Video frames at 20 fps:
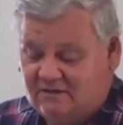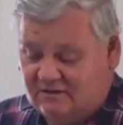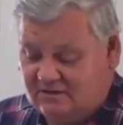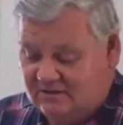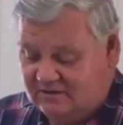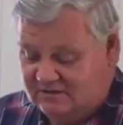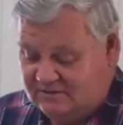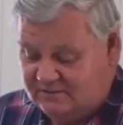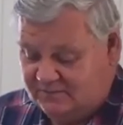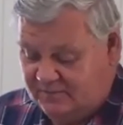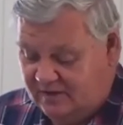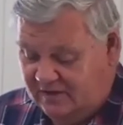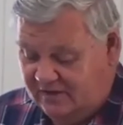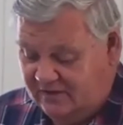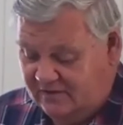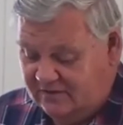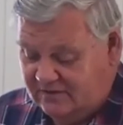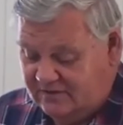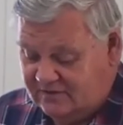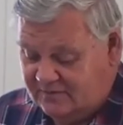the
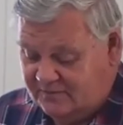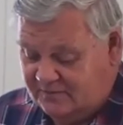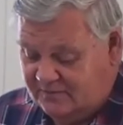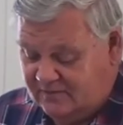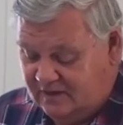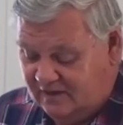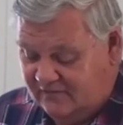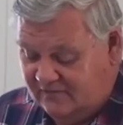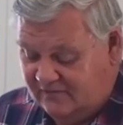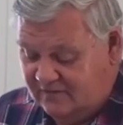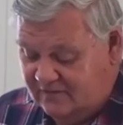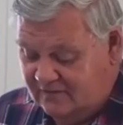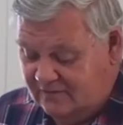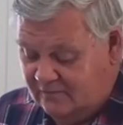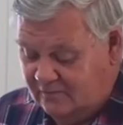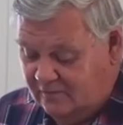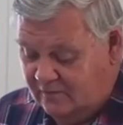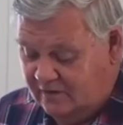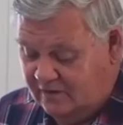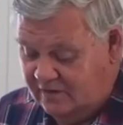Spirit's given
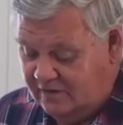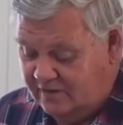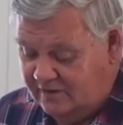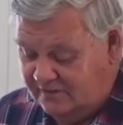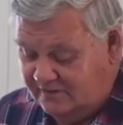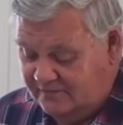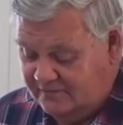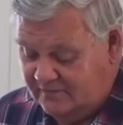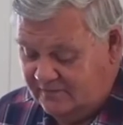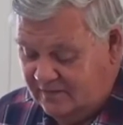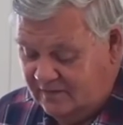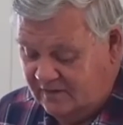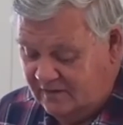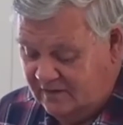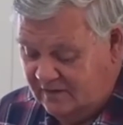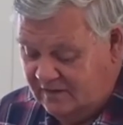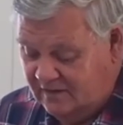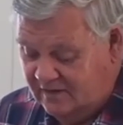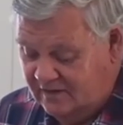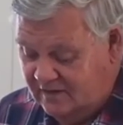word.
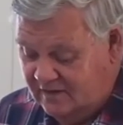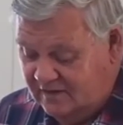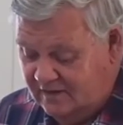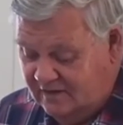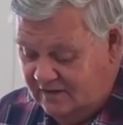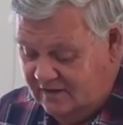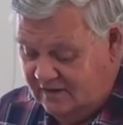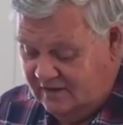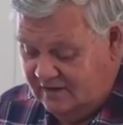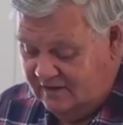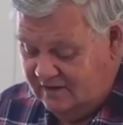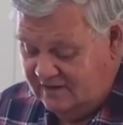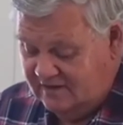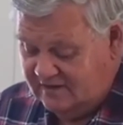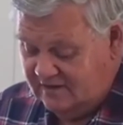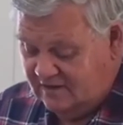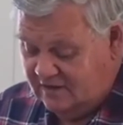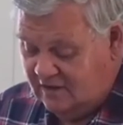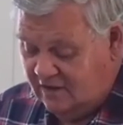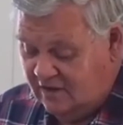It is
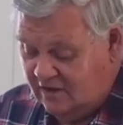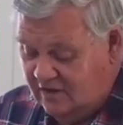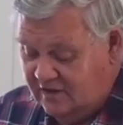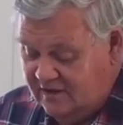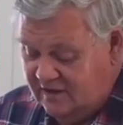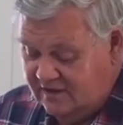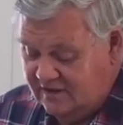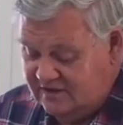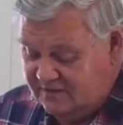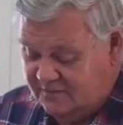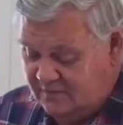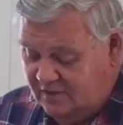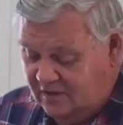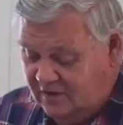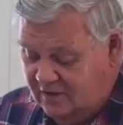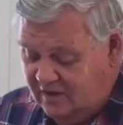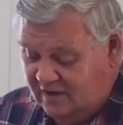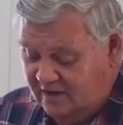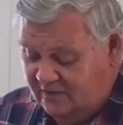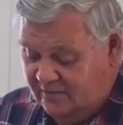the
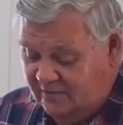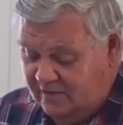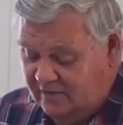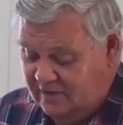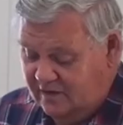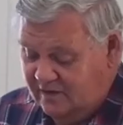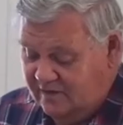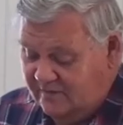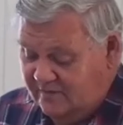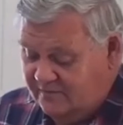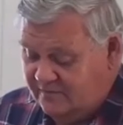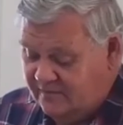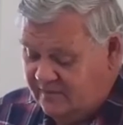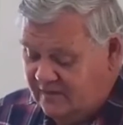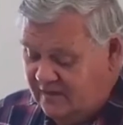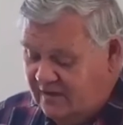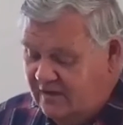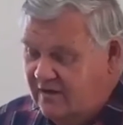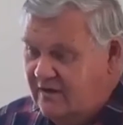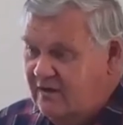God-inspired word.
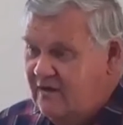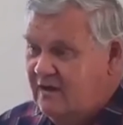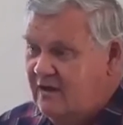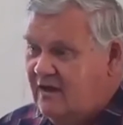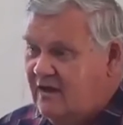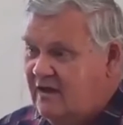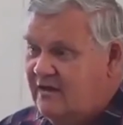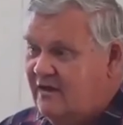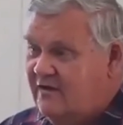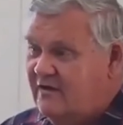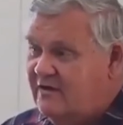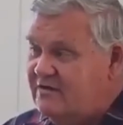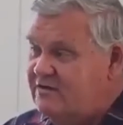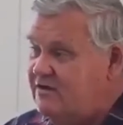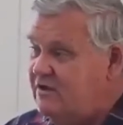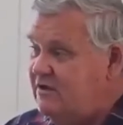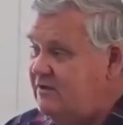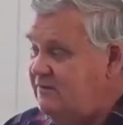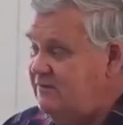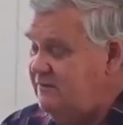And there are
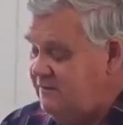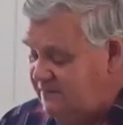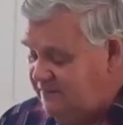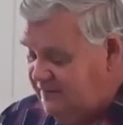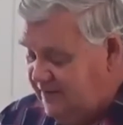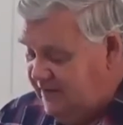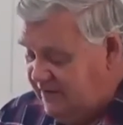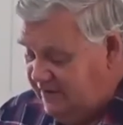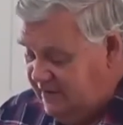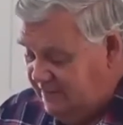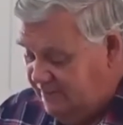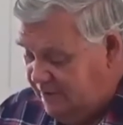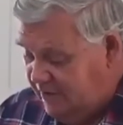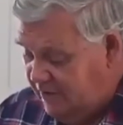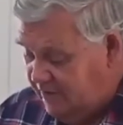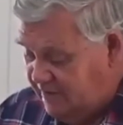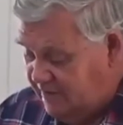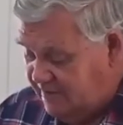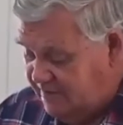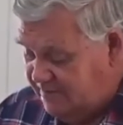two very
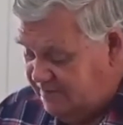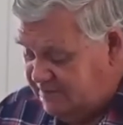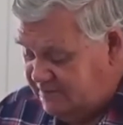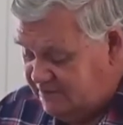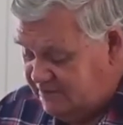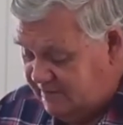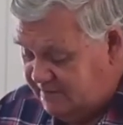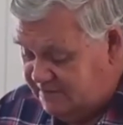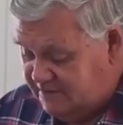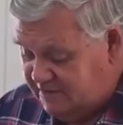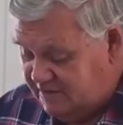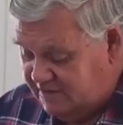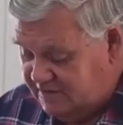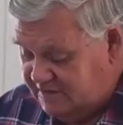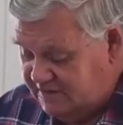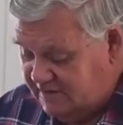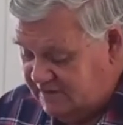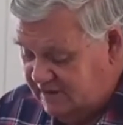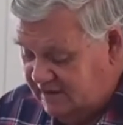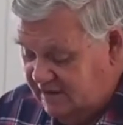important
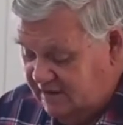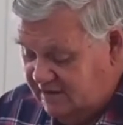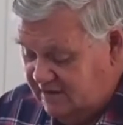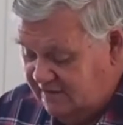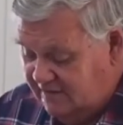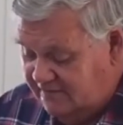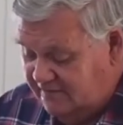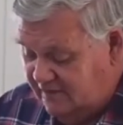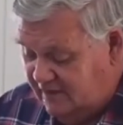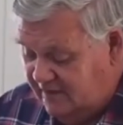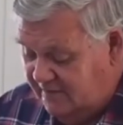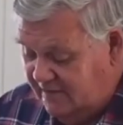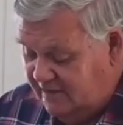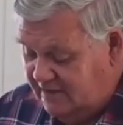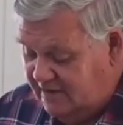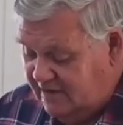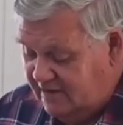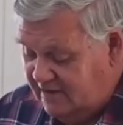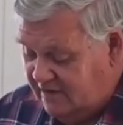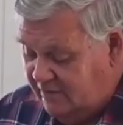scriptures confirming
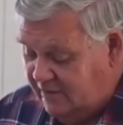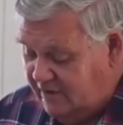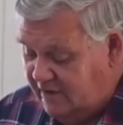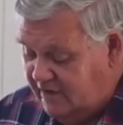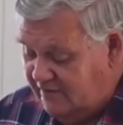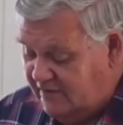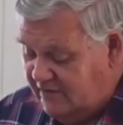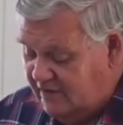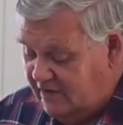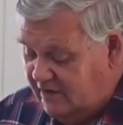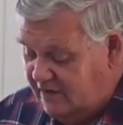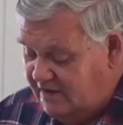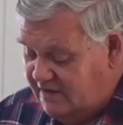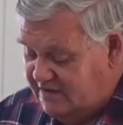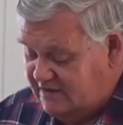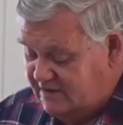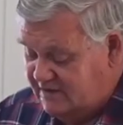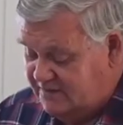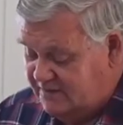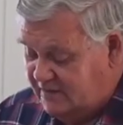that the word of God
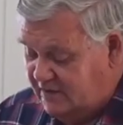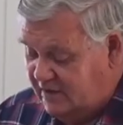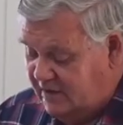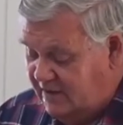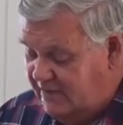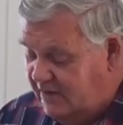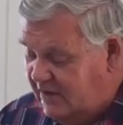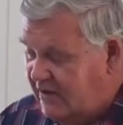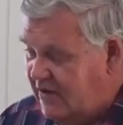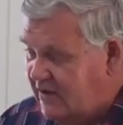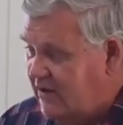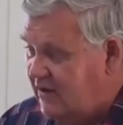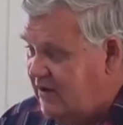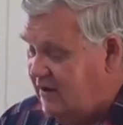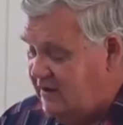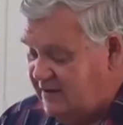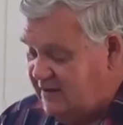is inspired by God.